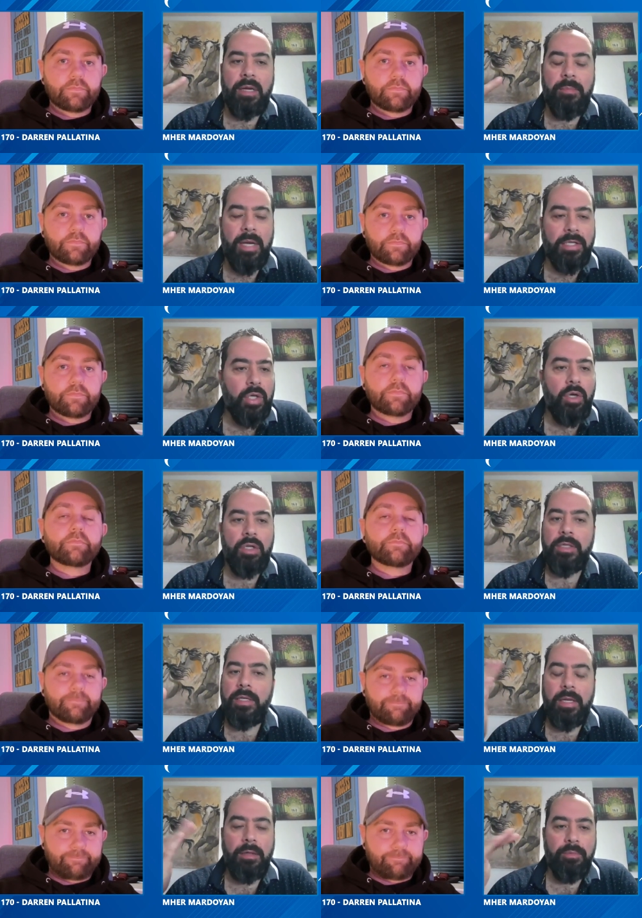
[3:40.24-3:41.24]
Speaker 1: are my
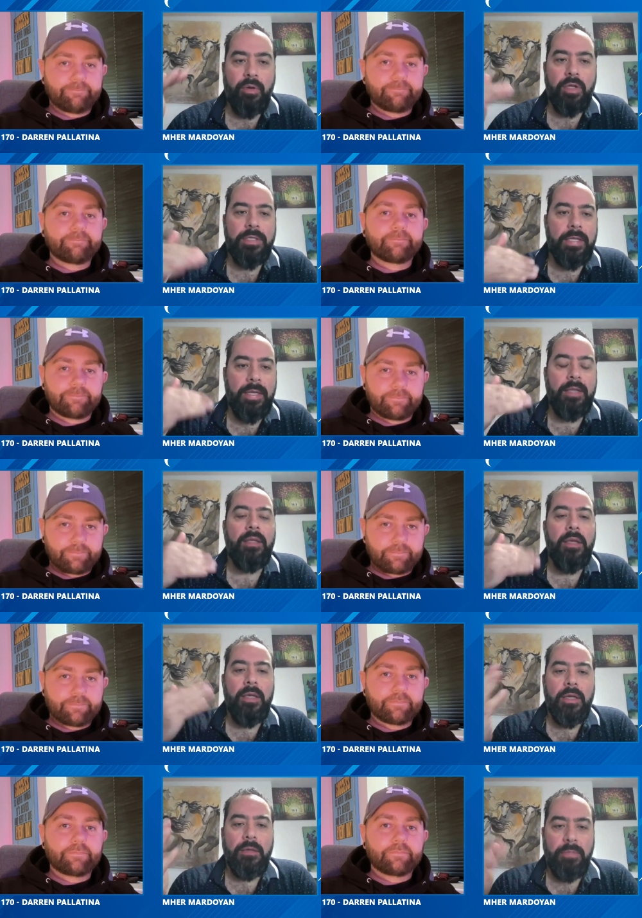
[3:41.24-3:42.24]
thoughts and then post and then
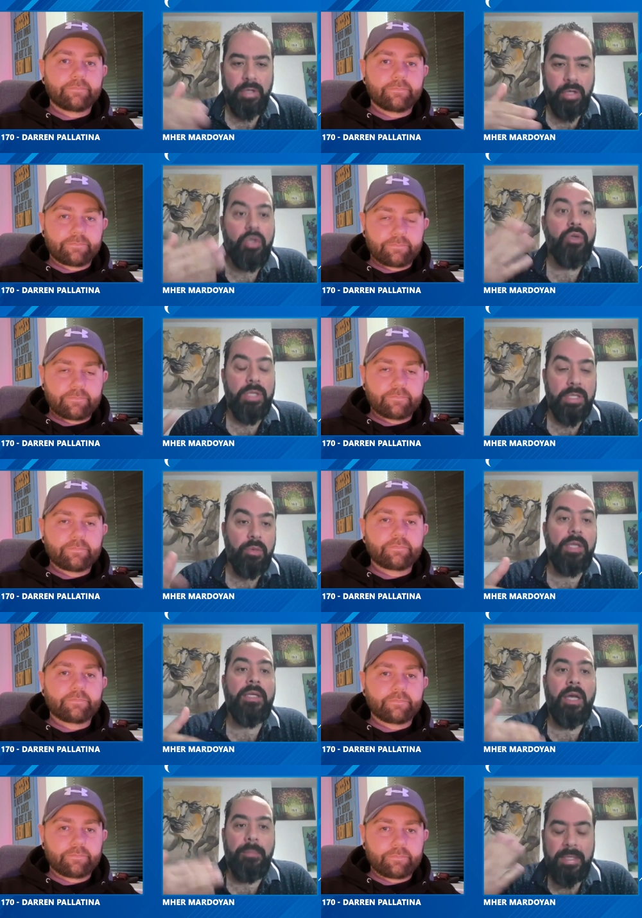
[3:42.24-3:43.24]
recruiters
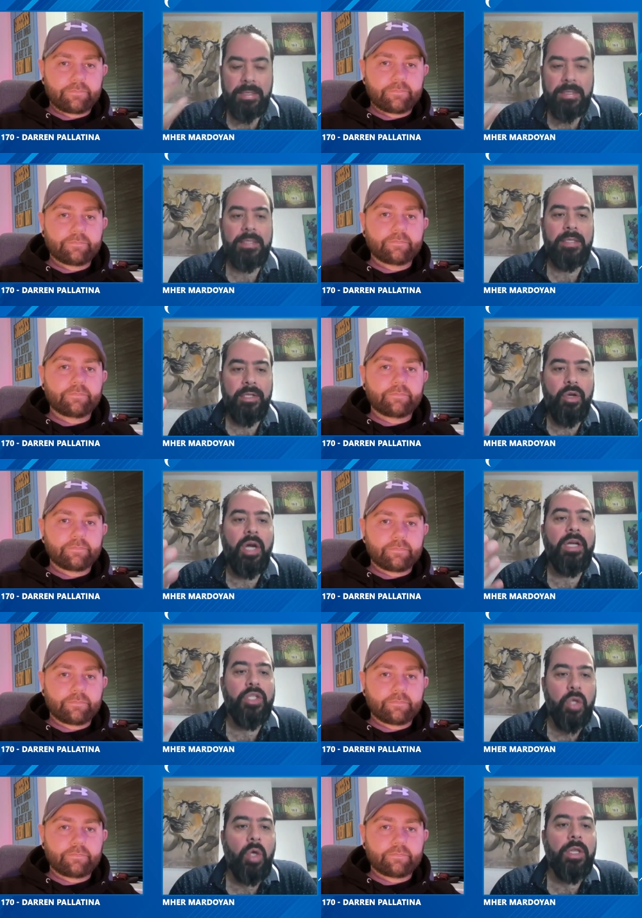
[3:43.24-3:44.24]
will come and see that you
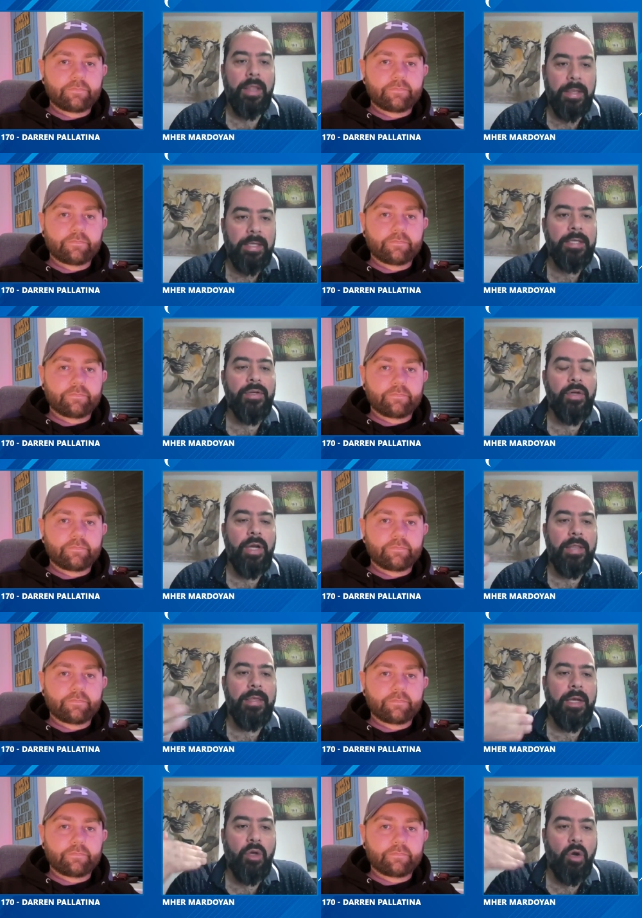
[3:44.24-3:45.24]
are a thought leader
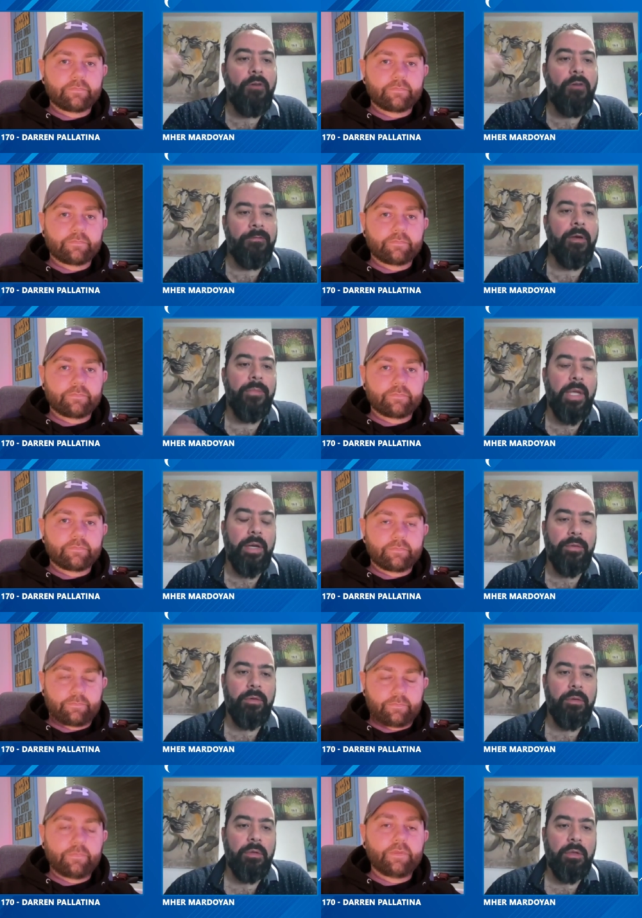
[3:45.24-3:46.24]
and then go from there
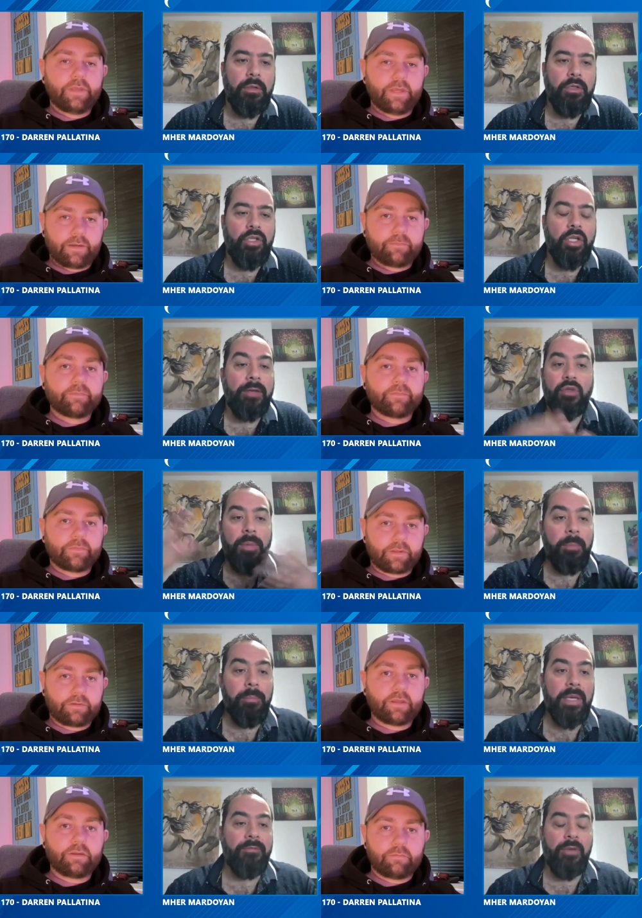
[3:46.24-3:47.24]
Speaker 2: yeah you don't have to
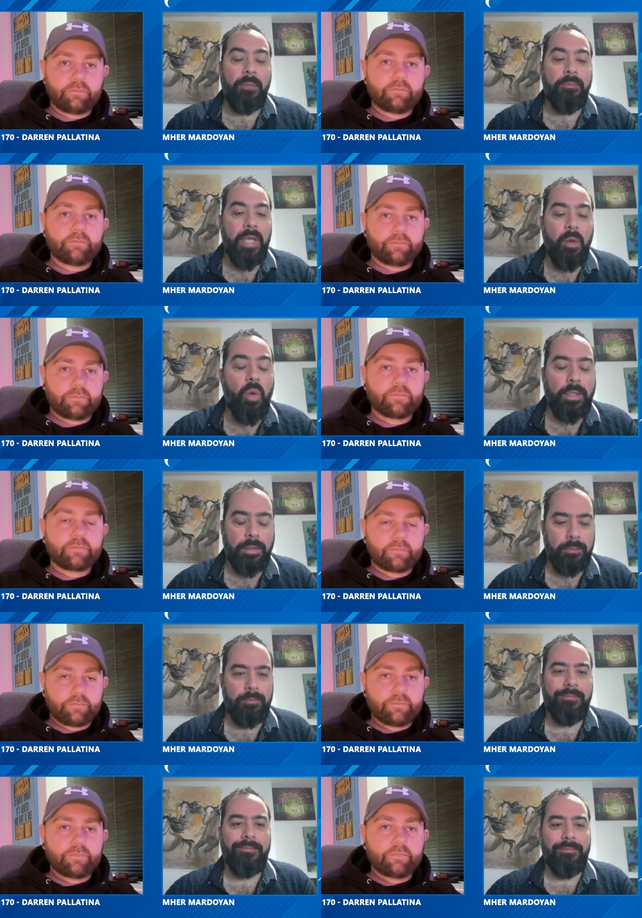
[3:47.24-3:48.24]
be big
Speaker 1: from day one
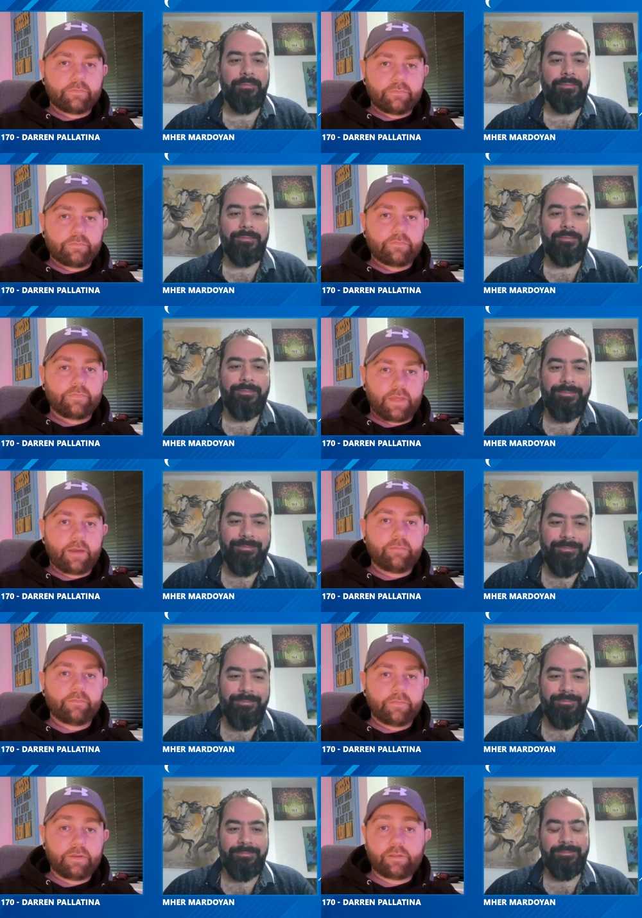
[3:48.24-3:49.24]
Speaker 2: yeah
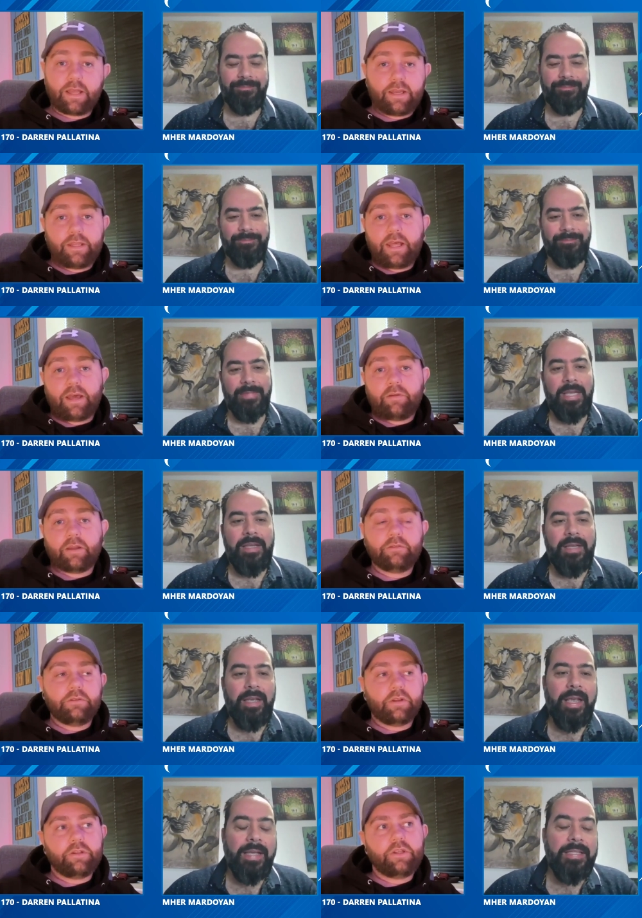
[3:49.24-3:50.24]
exactly that
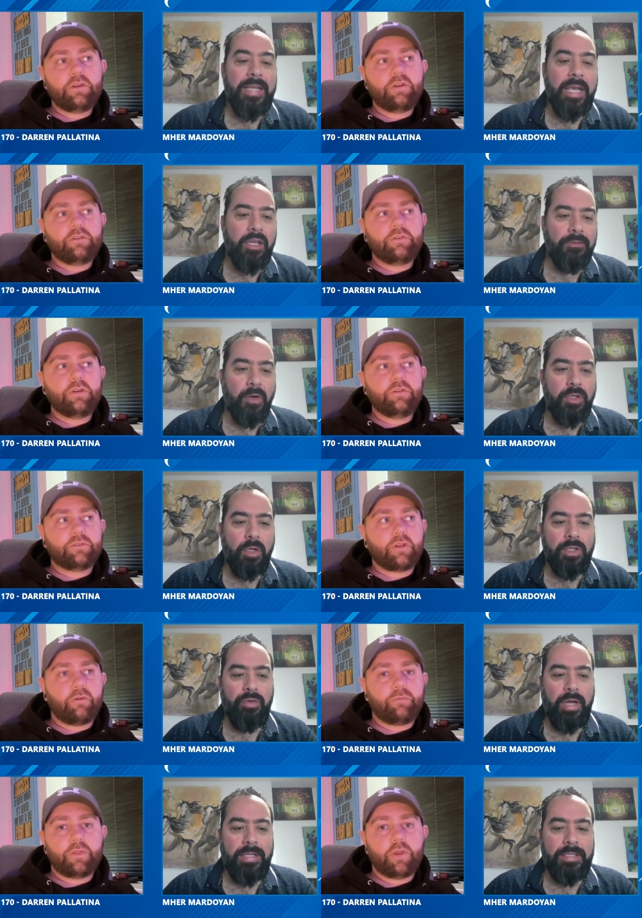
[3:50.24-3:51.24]
and, and thank you, you for
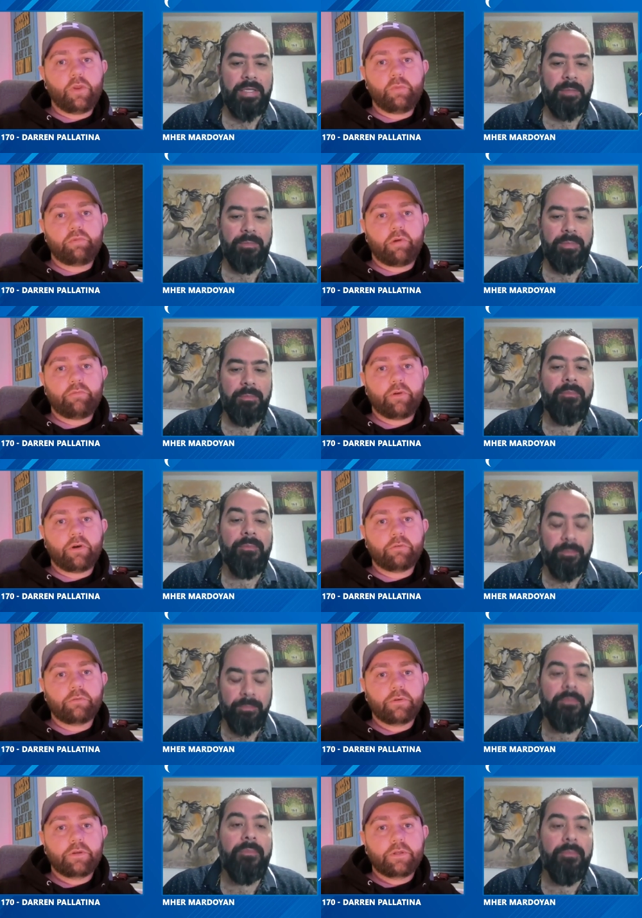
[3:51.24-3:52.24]
those great profile